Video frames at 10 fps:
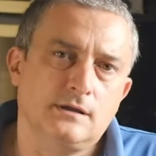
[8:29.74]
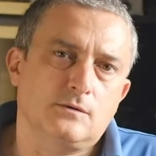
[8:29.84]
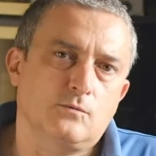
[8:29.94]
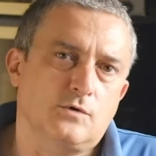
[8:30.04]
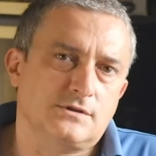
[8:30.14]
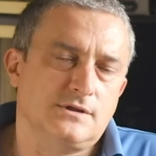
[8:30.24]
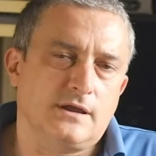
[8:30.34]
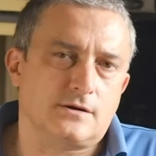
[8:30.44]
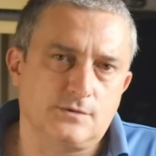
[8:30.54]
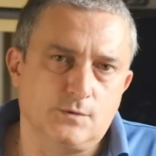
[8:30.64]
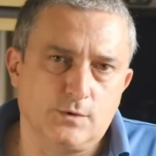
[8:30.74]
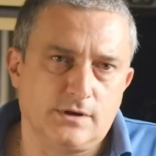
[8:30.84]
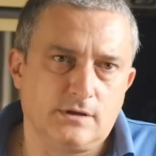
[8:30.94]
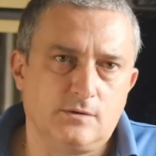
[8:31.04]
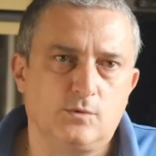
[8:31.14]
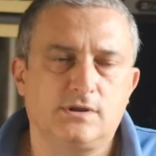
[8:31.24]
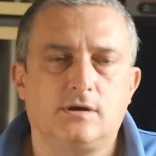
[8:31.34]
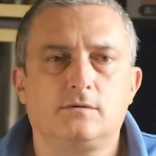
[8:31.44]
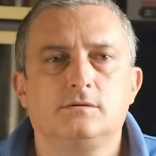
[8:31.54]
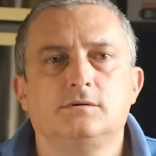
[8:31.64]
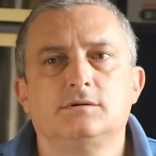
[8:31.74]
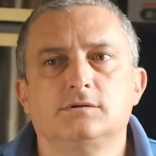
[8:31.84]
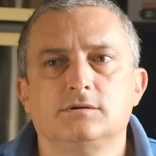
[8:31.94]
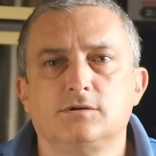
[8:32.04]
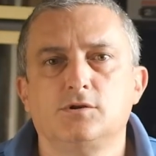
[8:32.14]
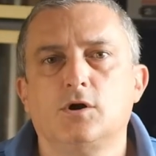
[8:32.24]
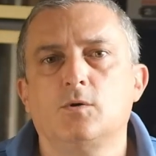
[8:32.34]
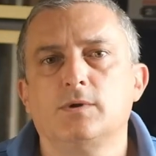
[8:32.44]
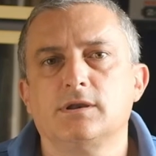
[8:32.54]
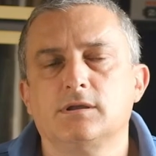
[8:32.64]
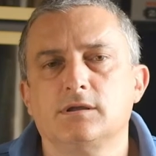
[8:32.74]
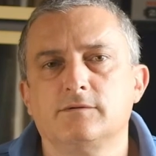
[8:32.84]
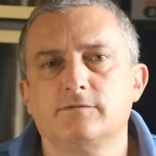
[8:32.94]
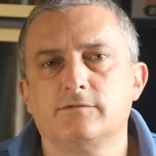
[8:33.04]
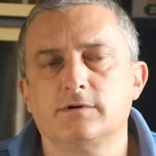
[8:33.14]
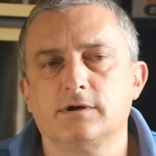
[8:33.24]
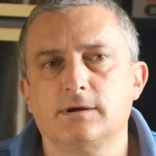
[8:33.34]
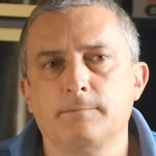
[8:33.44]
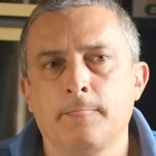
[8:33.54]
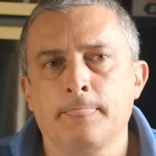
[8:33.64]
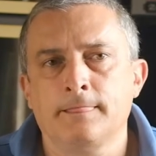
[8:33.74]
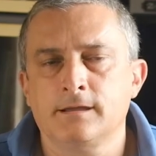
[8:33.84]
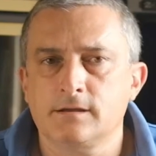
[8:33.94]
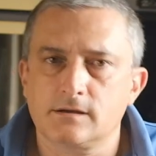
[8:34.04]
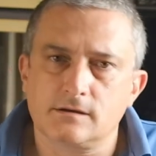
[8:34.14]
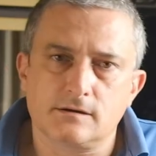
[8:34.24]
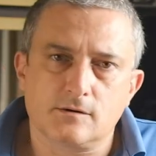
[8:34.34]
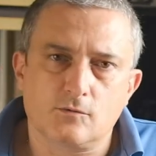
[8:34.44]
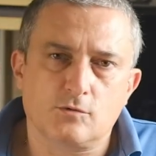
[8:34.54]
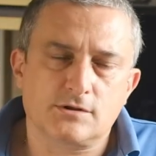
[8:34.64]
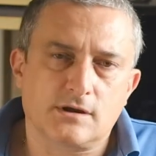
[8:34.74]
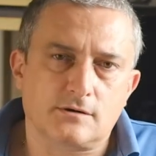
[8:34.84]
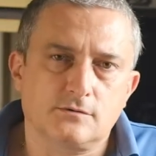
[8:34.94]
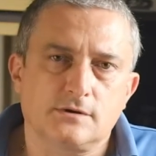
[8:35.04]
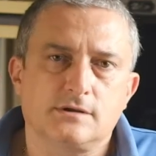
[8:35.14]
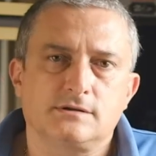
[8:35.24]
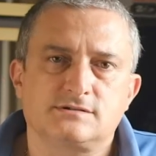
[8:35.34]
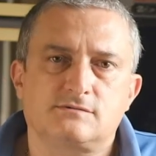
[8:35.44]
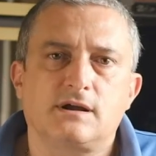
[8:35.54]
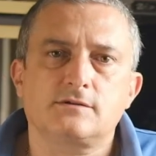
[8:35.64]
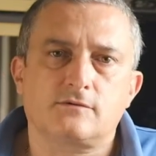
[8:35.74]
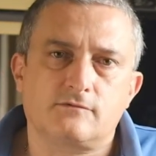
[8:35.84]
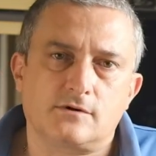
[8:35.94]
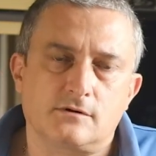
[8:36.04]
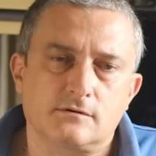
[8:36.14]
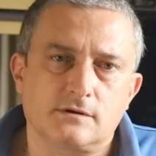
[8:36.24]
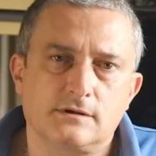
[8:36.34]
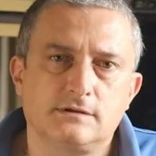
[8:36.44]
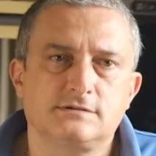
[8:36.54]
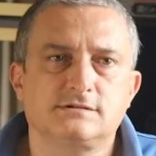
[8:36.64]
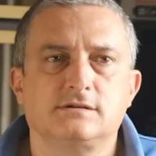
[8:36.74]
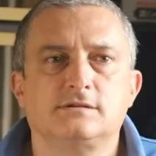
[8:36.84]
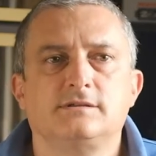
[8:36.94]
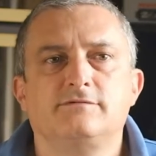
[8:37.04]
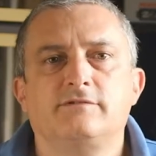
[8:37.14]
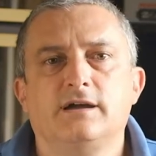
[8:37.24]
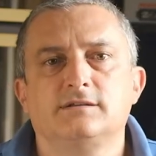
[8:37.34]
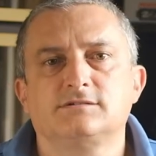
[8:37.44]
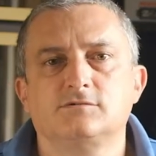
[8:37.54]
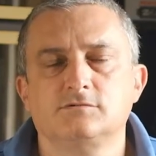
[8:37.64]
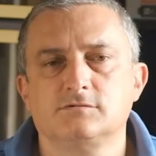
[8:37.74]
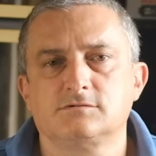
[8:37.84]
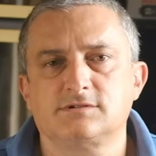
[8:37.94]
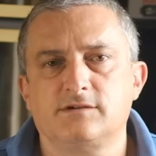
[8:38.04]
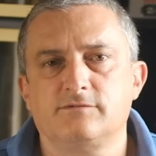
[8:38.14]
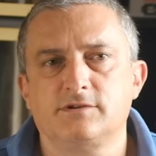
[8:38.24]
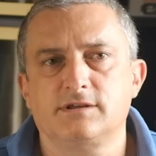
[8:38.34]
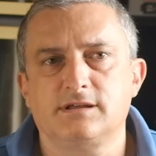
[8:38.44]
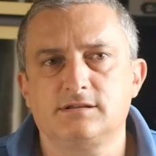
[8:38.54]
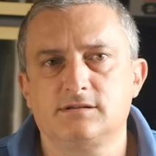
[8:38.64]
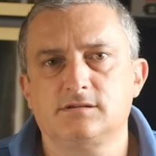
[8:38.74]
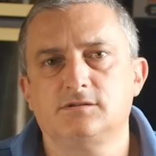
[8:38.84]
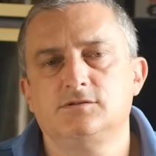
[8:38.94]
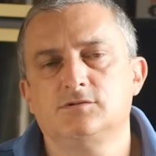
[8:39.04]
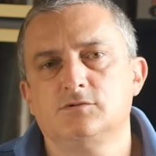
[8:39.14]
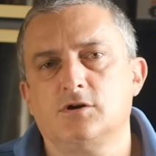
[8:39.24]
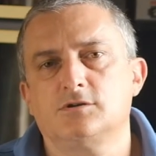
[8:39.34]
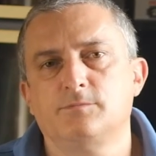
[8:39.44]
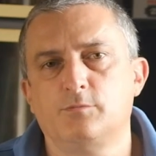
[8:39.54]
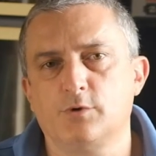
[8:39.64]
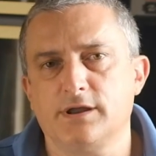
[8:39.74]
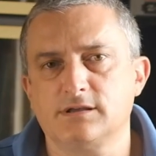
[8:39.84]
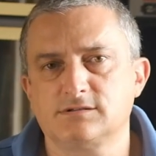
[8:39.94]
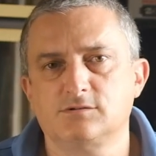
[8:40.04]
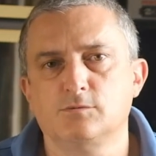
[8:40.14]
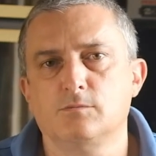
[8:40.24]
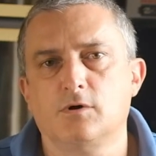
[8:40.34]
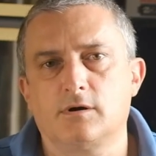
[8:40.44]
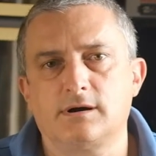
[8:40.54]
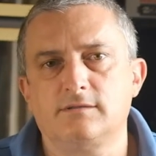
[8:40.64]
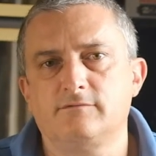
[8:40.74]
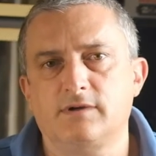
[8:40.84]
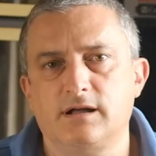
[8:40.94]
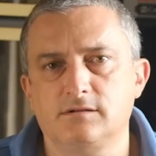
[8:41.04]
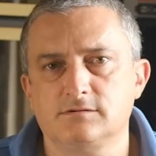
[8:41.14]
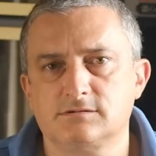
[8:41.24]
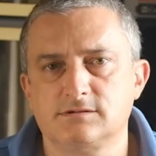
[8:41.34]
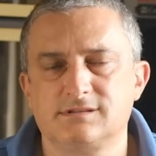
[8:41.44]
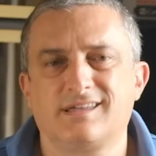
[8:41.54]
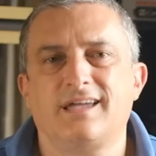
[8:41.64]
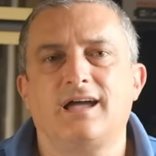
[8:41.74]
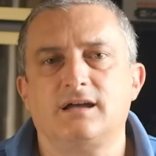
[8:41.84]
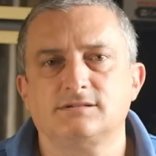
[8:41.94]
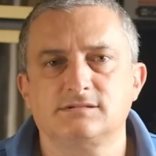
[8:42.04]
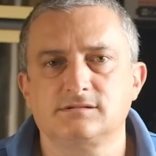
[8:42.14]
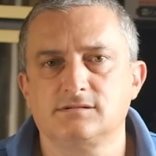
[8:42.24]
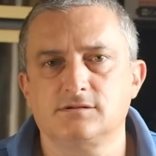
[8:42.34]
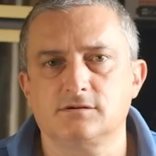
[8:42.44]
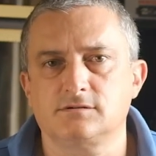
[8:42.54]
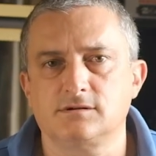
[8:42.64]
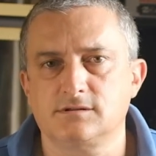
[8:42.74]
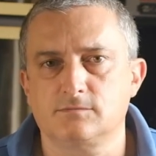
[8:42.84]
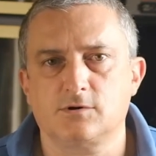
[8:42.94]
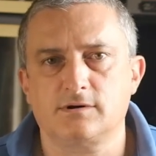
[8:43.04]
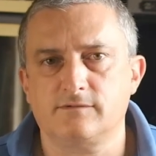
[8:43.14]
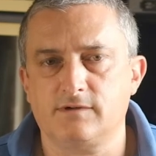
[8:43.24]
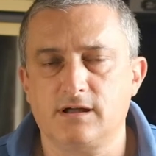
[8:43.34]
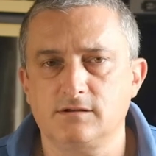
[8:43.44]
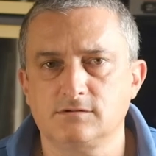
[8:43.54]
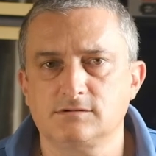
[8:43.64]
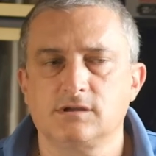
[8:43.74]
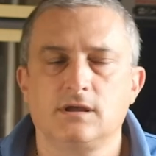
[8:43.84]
what they are doing, without knowing if what they are doing is right or wrong? Is defined as culture something that do not brings to moral values, that cancel totally the moral values?